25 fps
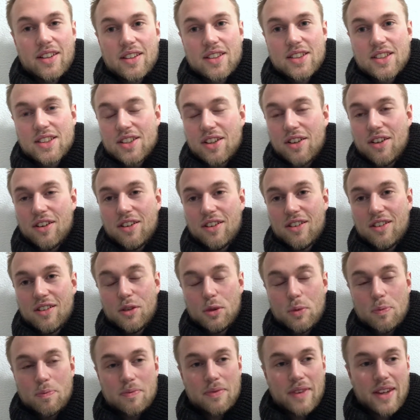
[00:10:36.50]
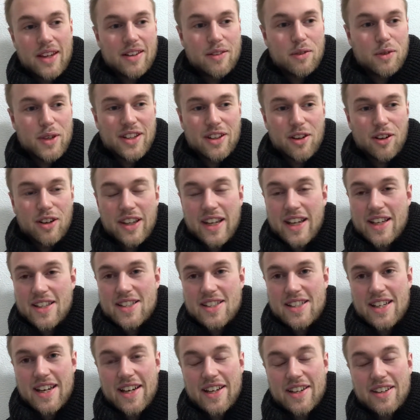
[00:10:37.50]
So with all that
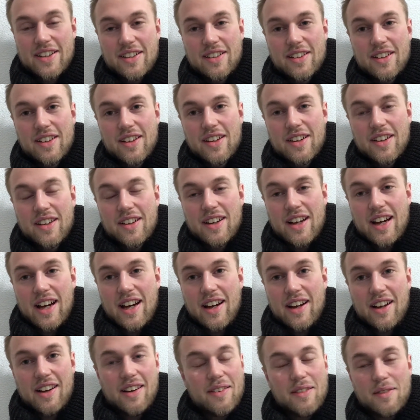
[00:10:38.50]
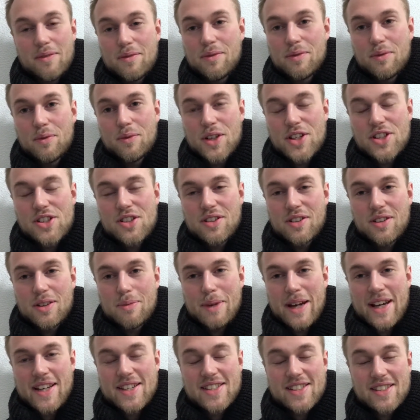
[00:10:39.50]
said, wish you the
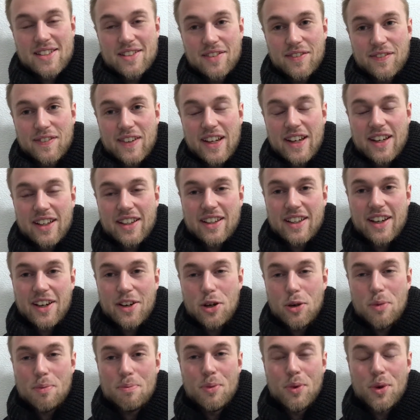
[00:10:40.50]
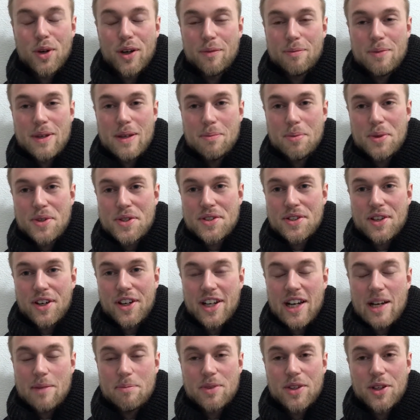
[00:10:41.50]
best of luck. I hope more people
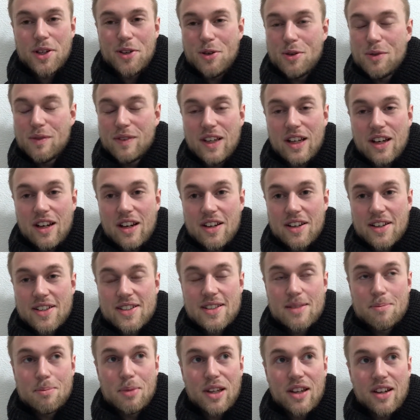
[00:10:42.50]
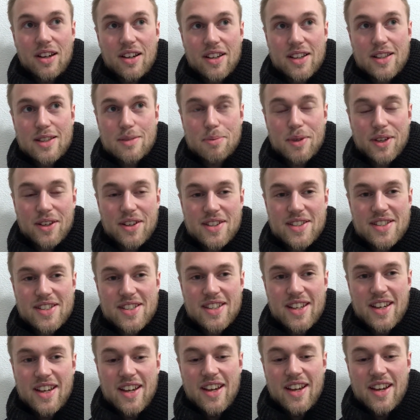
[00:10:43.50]
start up their own blogs and blogs,
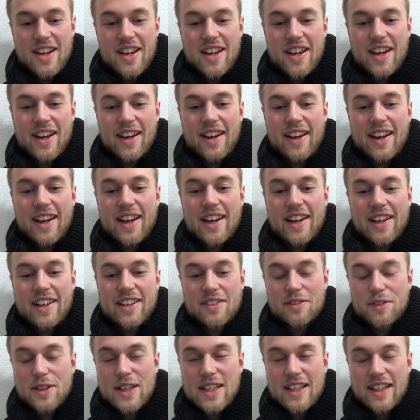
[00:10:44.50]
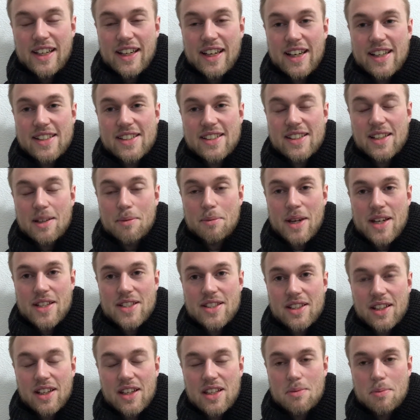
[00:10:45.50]
because it really is an
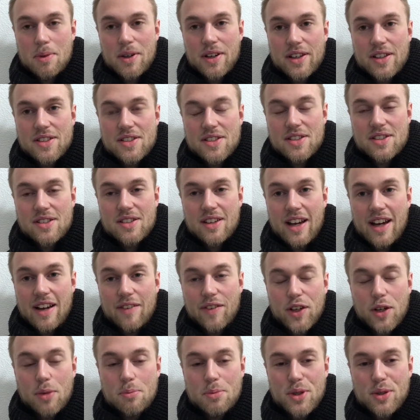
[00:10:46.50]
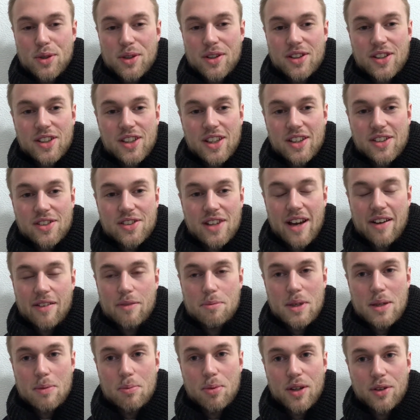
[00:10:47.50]
amazing experience to have a community and to
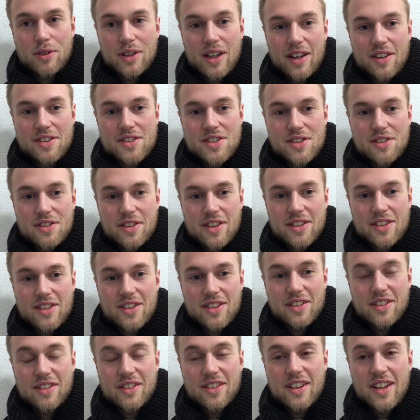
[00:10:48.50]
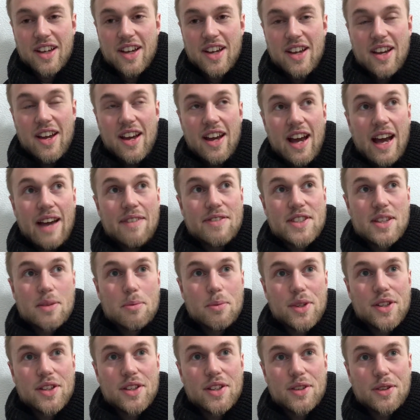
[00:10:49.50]
have people around you and to have
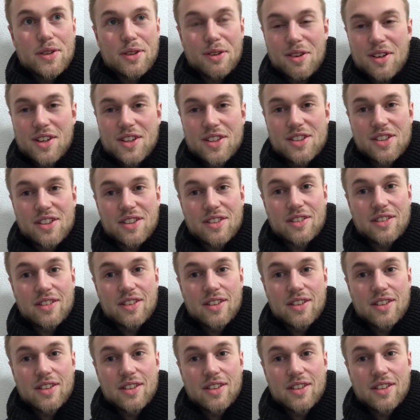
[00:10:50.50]
somebody to talk to.